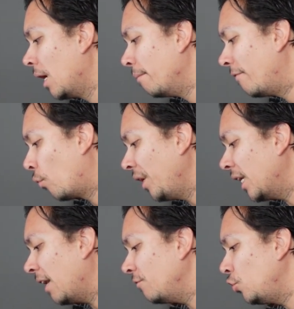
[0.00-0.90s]
Before we
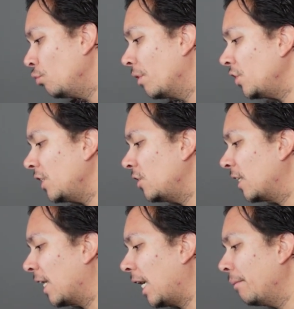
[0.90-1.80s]
dive too much into
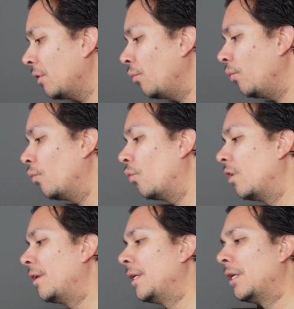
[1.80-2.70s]
Kaiba,
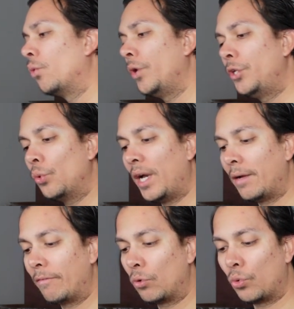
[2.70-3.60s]
we do
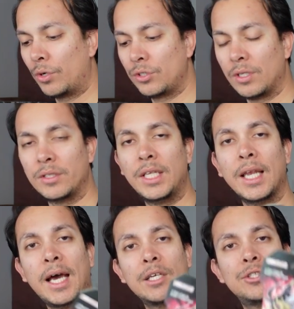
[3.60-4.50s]
have, of course, the
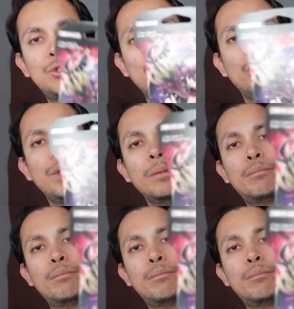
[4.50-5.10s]
last two, the